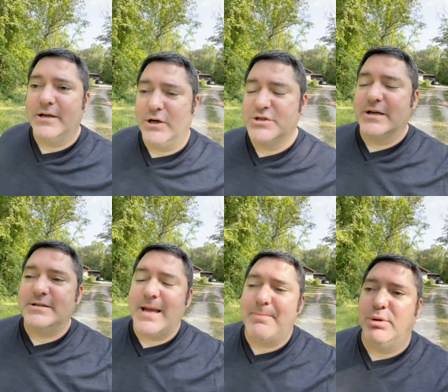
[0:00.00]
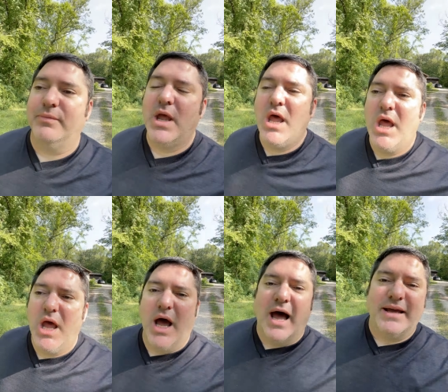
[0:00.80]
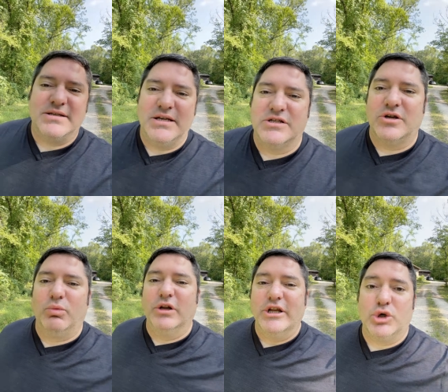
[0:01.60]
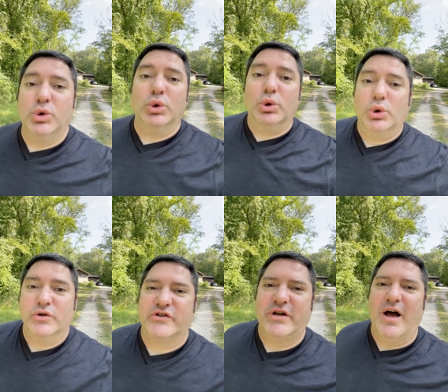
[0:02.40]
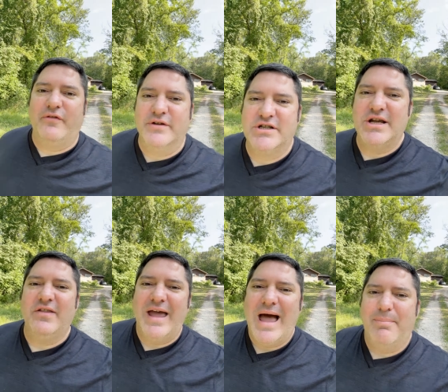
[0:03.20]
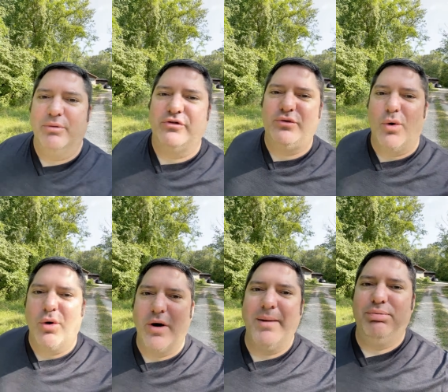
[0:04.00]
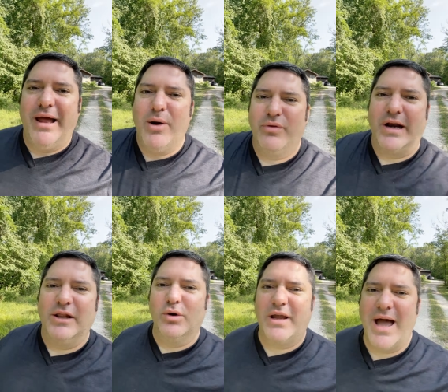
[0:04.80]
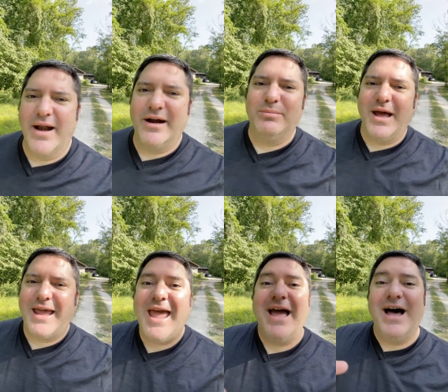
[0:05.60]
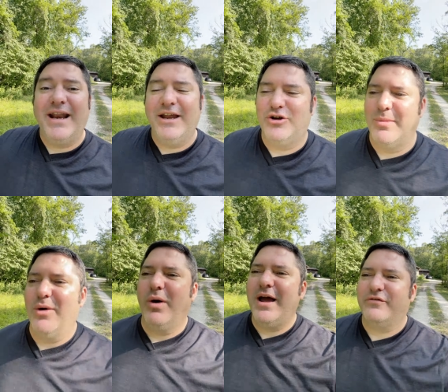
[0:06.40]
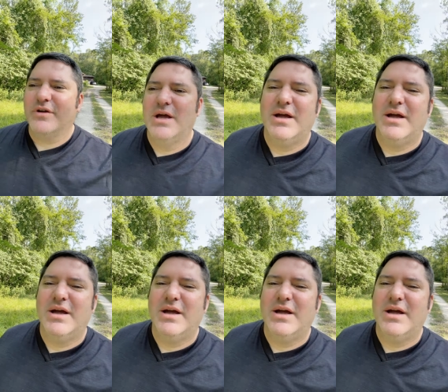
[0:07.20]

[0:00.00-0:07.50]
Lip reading: Here's an example. I see some really cool stuff in, say, the Apple Store. I play with it, I look at it, I'm like, hey, honey, to my wife,